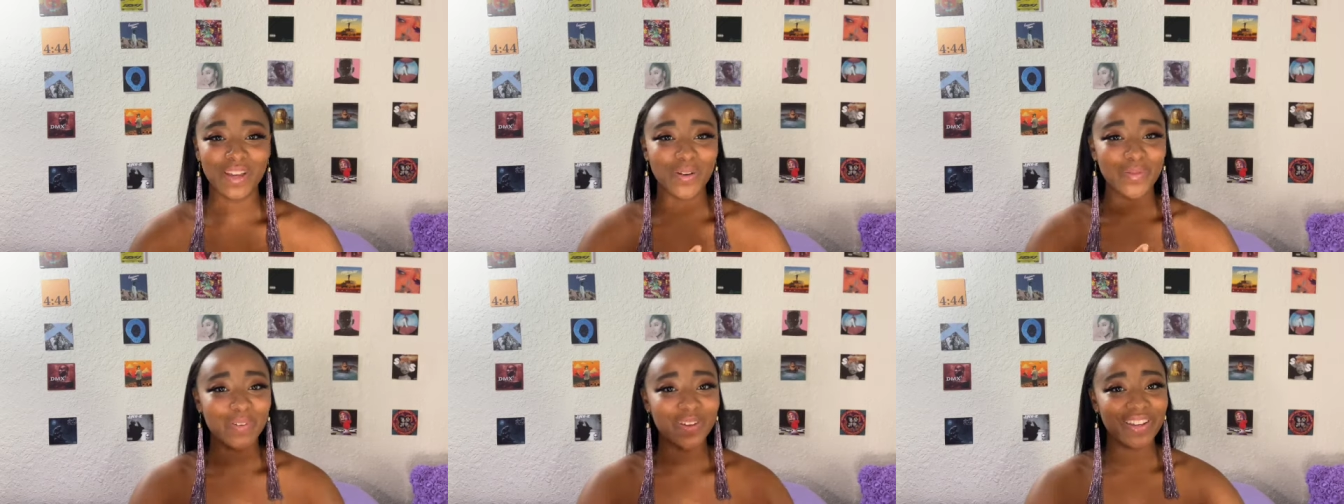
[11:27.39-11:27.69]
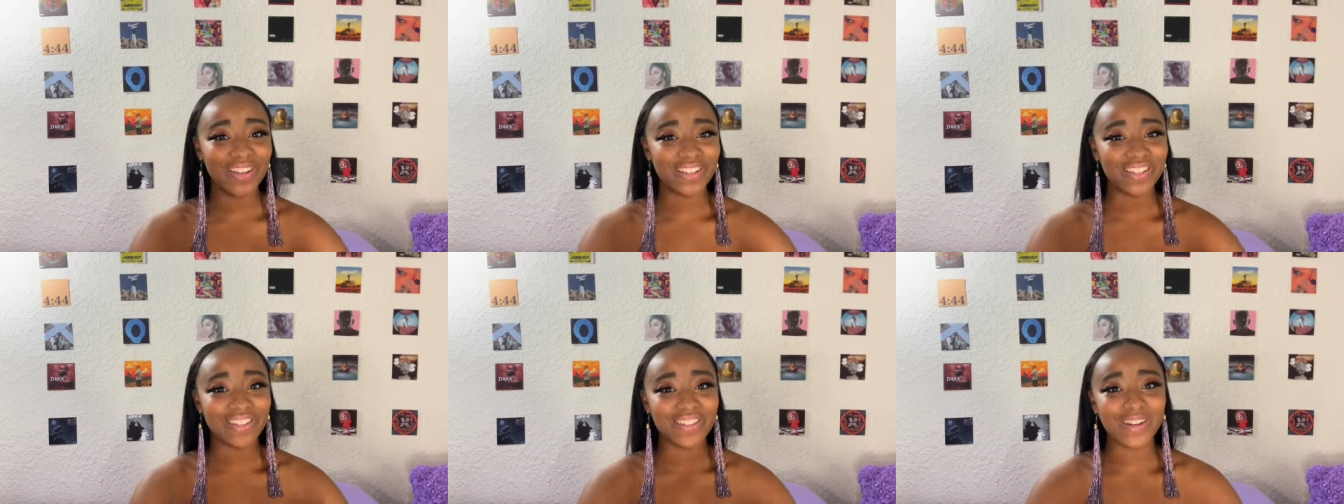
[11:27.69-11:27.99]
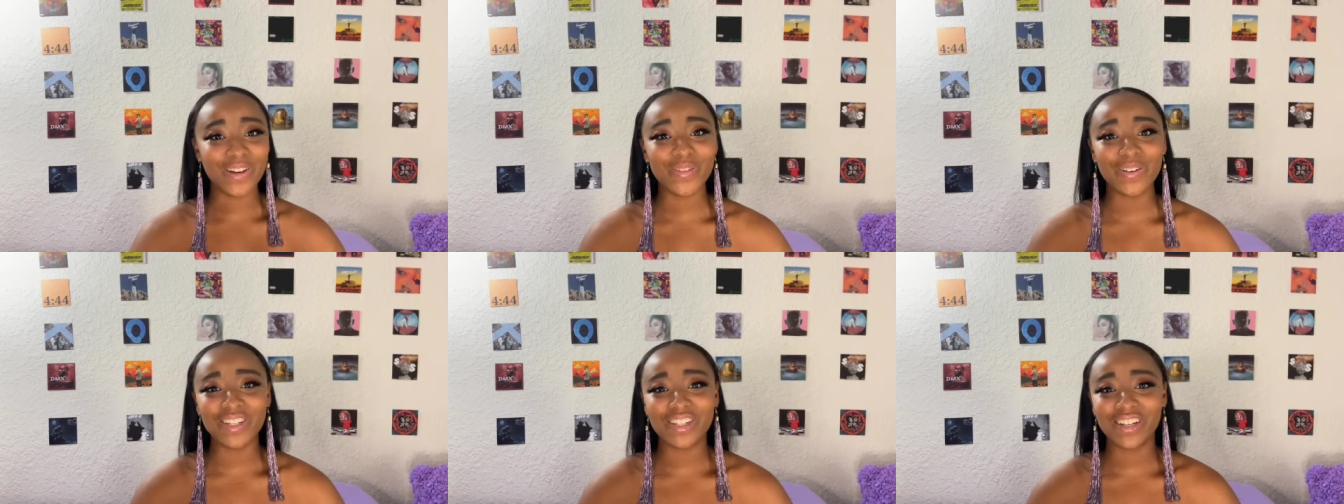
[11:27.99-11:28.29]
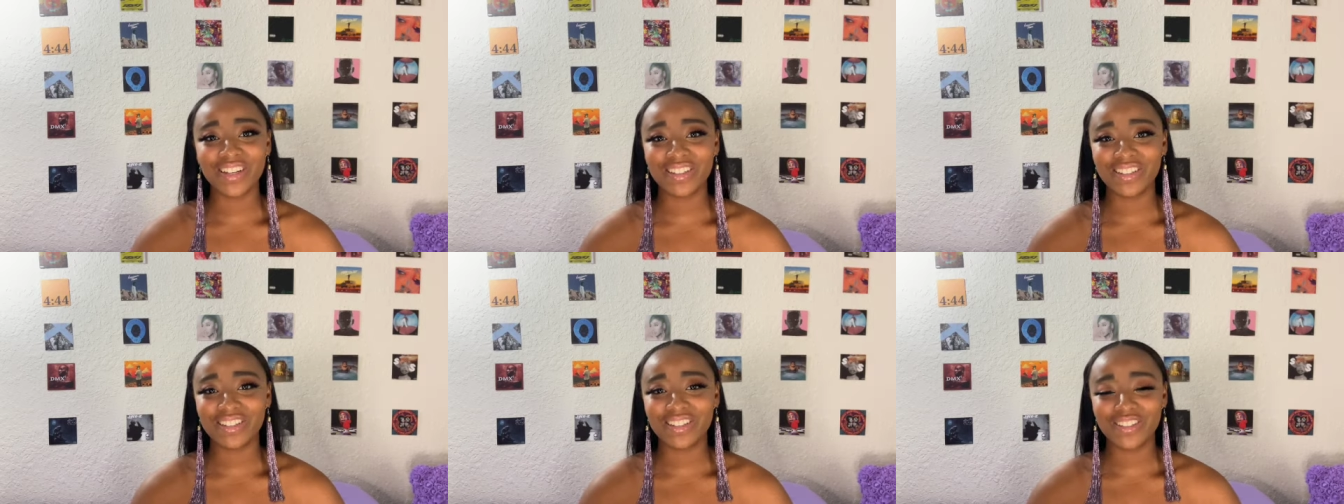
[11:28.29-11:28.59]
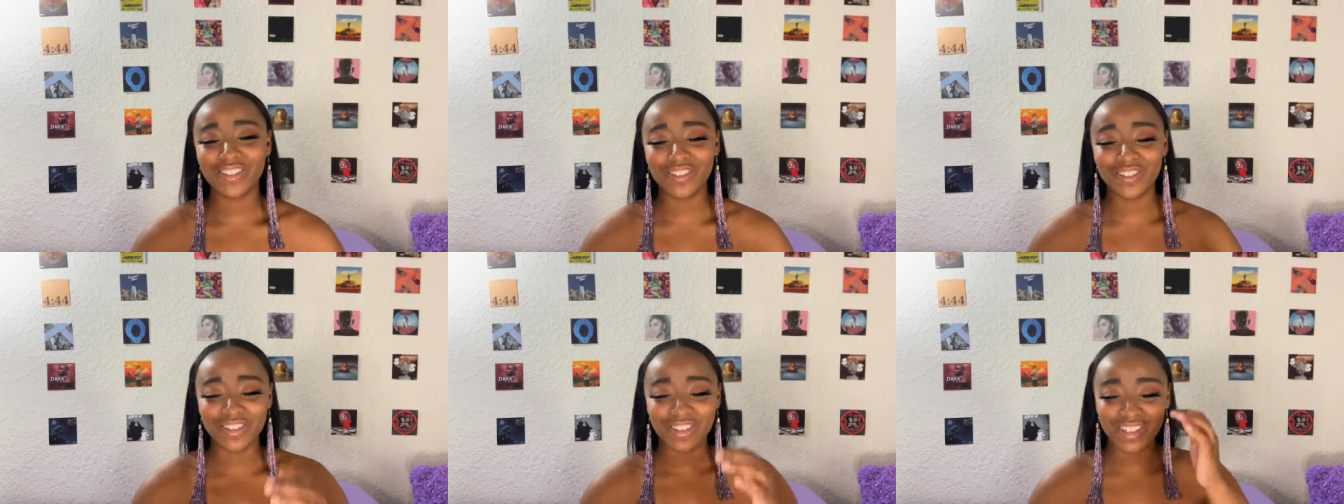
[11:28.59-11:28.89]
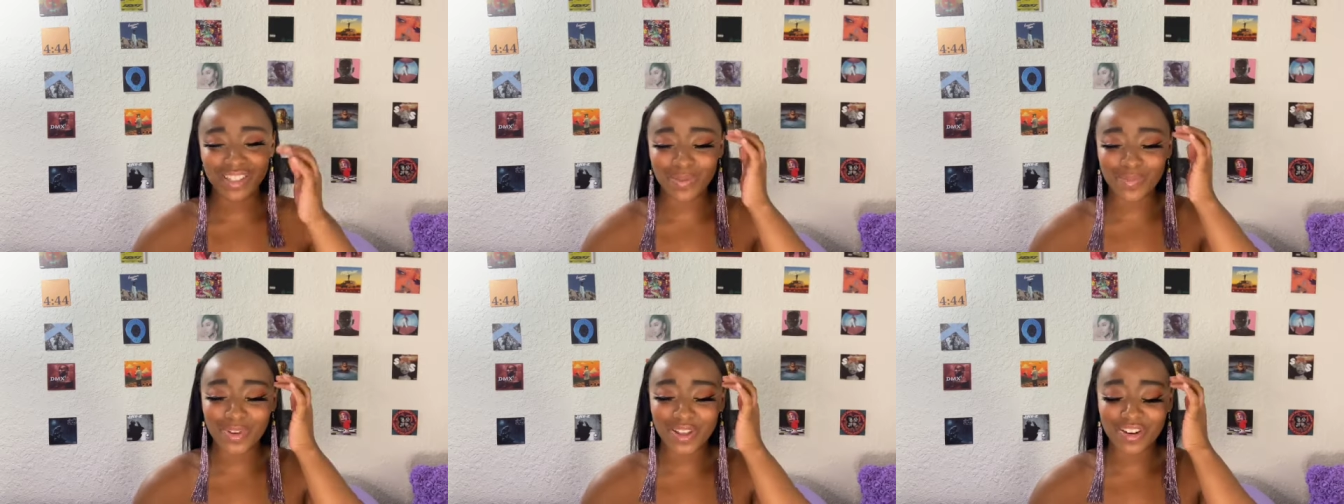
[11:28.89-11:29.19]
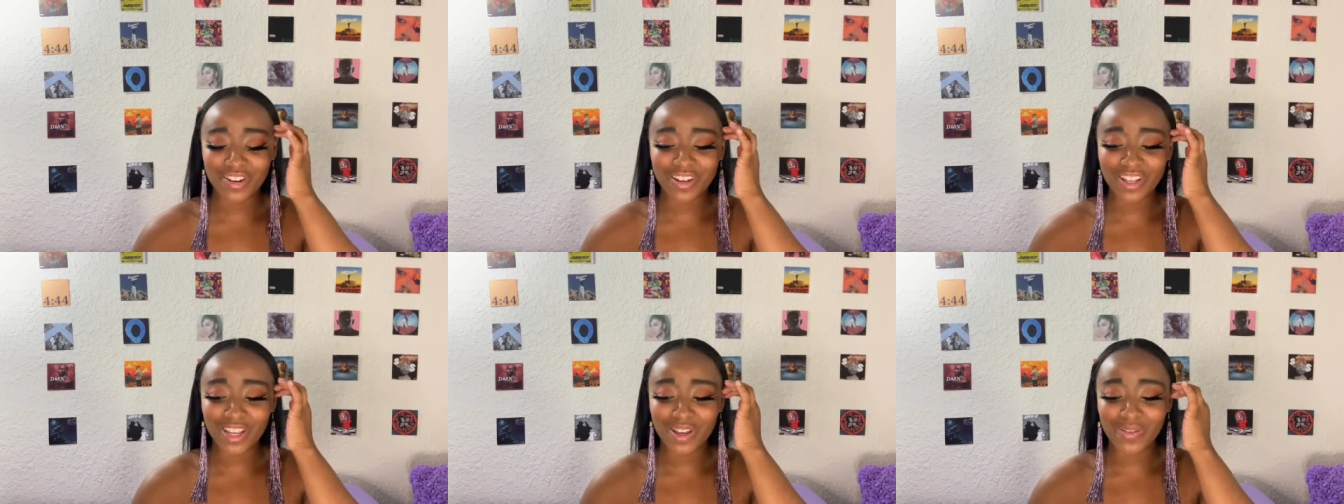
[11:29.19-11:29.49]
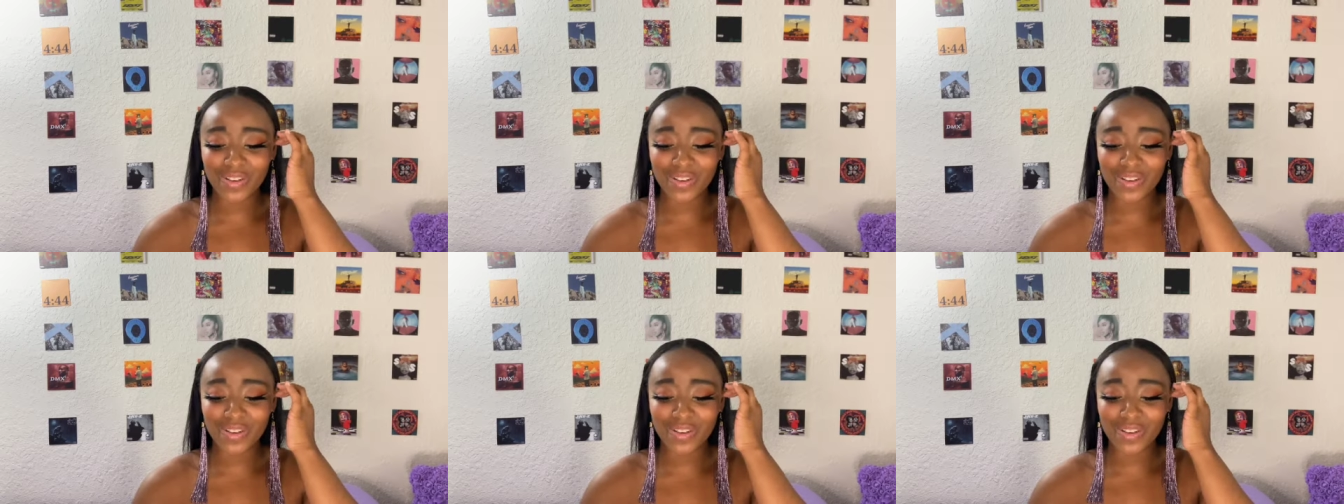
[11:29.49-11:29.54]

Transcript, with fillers: that we get to know each other through this community.